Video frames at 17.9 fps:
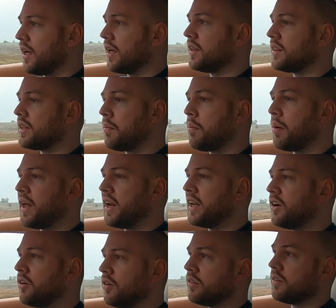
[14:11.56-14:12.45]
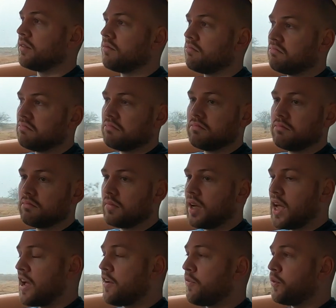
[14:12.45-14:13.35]
Depending on
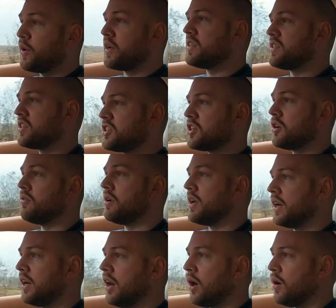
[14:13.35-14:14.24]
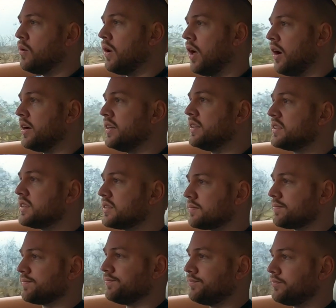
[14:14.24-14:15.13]
if we can shoot in low light,
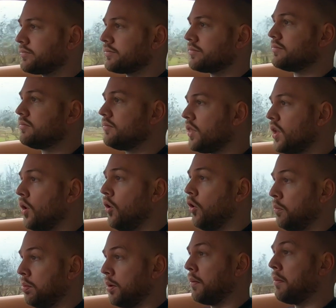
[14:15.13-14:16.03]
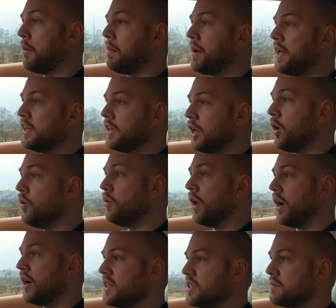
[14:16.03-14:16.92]
or probably no
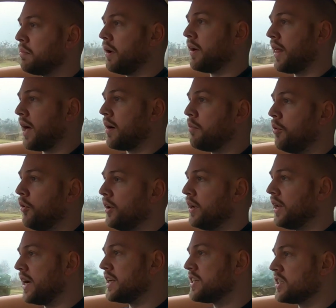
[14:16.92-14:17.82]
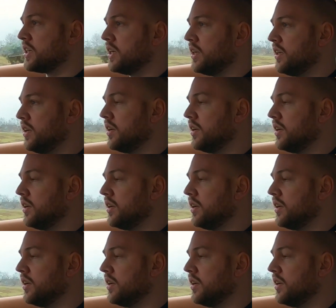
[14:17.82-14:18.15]
light by that point actually.